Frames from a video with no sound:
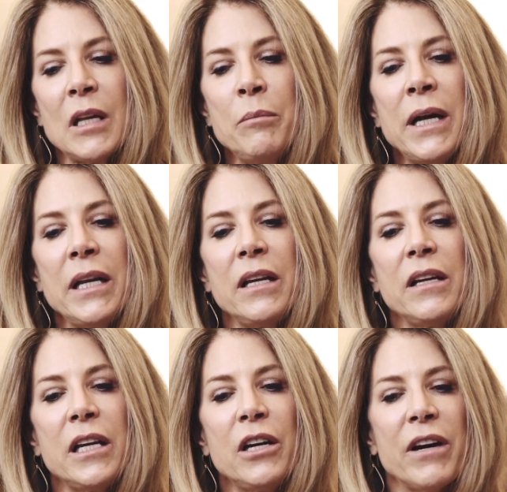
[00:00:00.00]
But
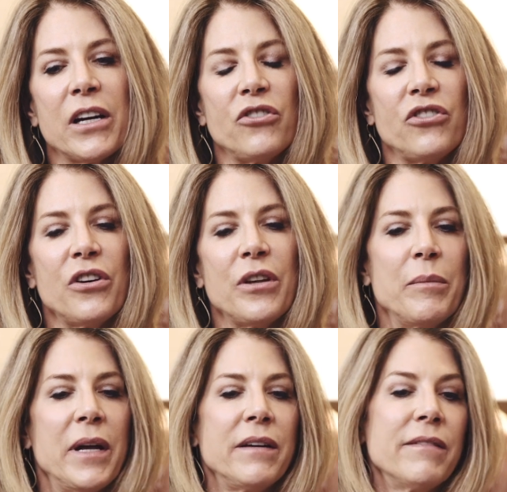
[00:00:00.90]
here I could show
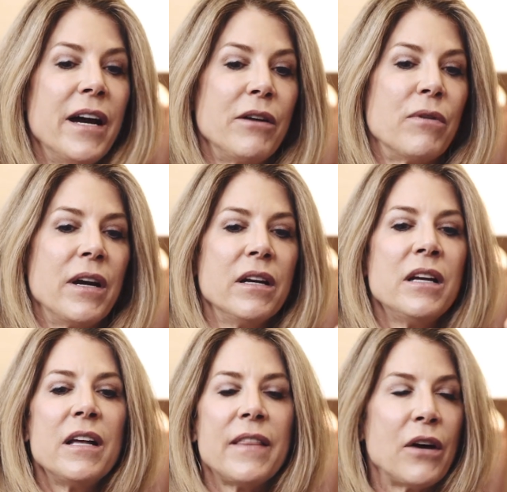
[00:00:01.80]
them that I'd run
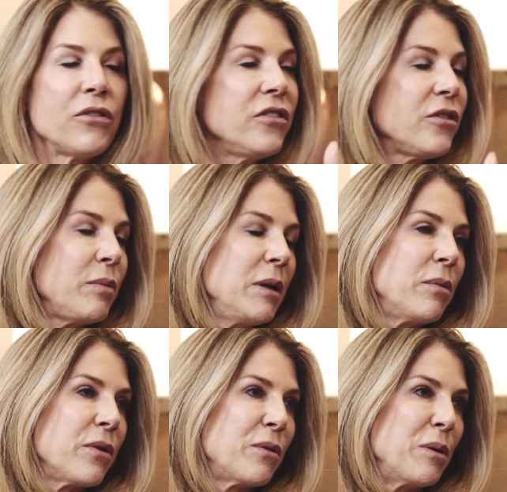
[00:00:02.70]
thousands of
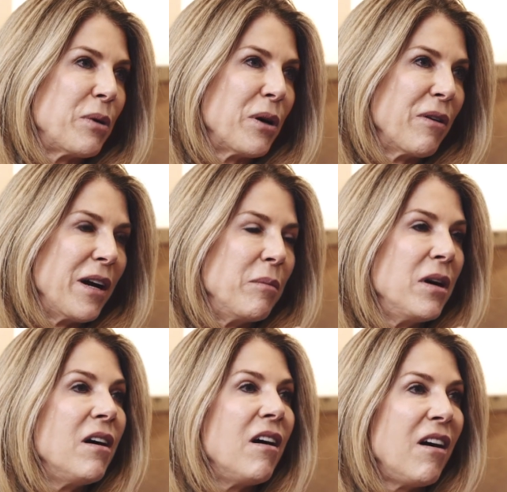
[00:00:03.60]
people through a program
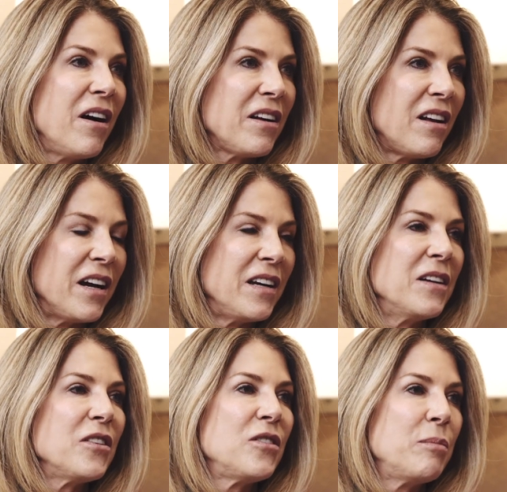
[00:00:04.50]
online,
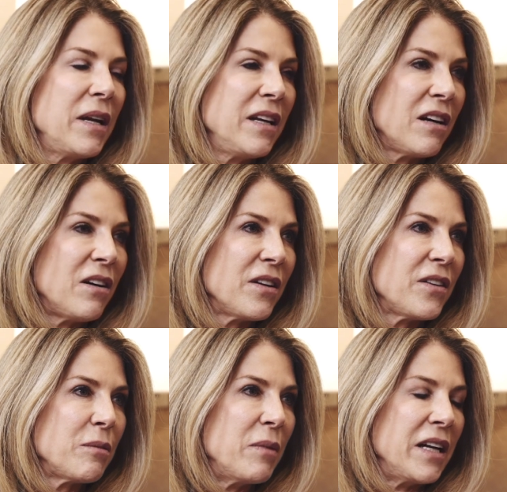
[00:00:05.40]
spending all
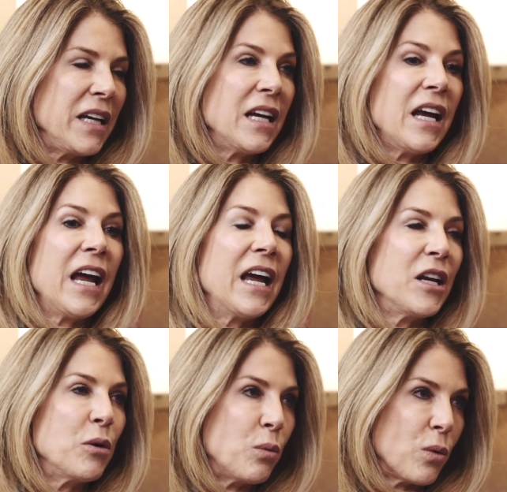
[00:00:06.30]
this money, and
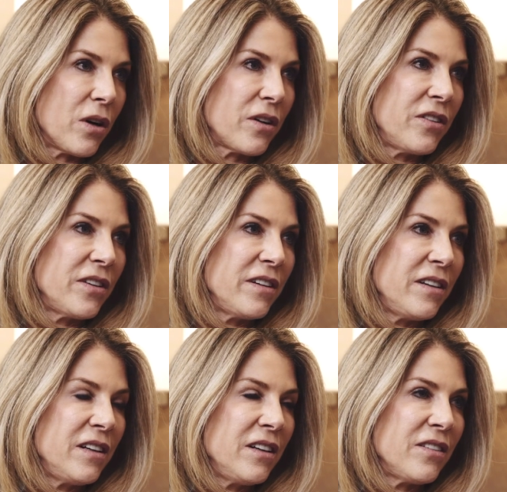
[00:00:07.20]
it worked.
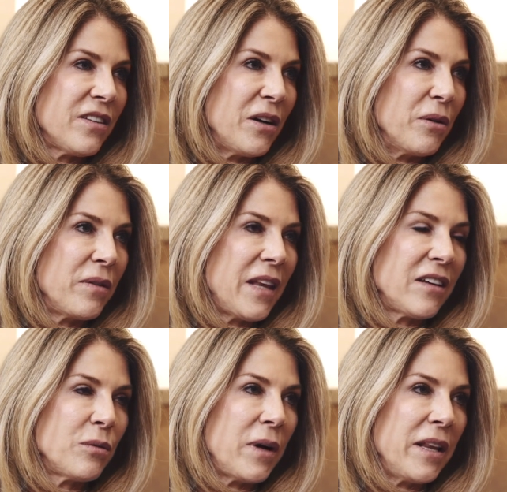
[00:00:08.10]
So
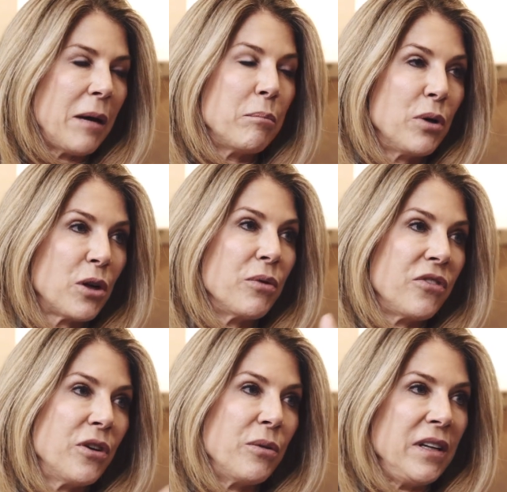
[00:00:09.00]
that's why that book was
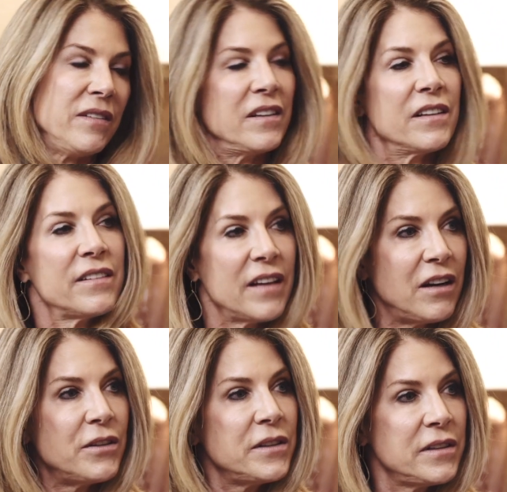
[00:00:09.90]
so easy to sell.